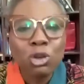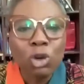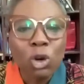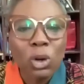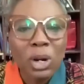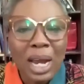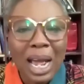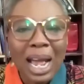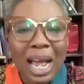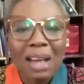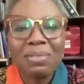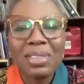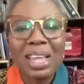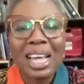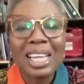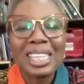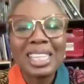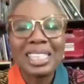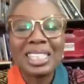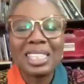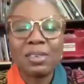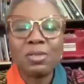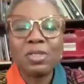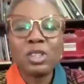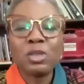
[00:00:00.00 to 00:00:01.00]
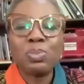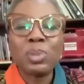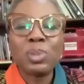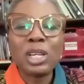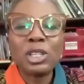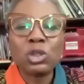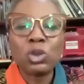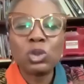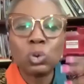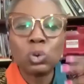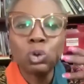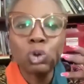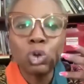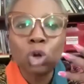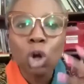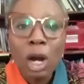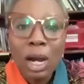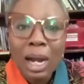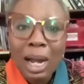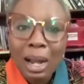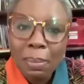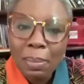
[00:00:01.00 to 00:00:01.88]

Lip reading: don't have that safe space to talk